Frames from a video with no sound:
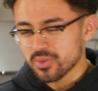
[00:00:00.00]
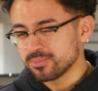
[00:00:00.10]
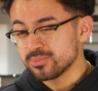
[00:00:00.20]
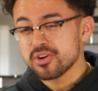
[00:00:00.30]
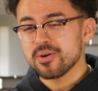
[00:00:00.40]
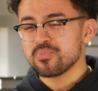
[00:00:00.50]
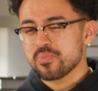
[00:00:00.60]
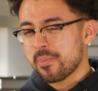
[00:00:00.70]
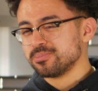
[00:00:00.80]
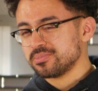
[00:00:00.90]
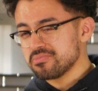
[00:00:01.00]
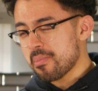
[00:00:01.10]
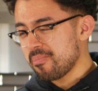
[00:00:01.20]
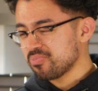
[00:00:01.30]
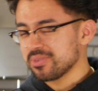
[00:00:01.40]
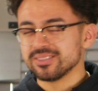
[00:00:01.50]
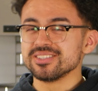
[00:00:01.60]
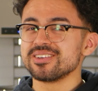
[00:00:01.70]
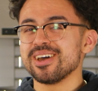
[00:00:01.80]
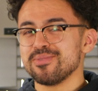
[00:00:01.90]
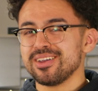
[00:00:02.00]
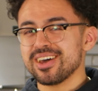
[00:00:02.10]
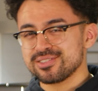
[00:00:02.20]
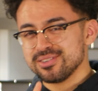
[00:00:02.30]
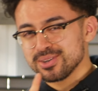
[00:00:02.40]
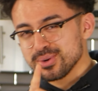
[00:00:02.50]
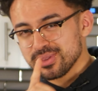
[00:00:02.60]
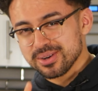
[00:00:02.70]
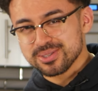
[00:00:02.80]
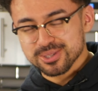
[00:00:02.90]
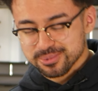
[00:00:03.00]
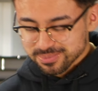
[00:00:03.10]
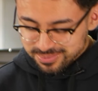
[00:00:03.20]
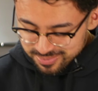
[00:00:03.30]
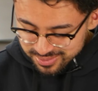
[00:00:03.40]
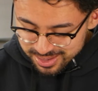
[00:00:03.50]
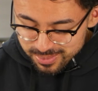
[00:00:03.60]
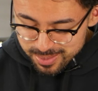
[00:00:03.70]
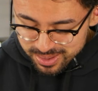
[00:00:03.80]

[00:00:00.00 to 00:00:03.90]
Bro, this guy might actually know a thing or two. He might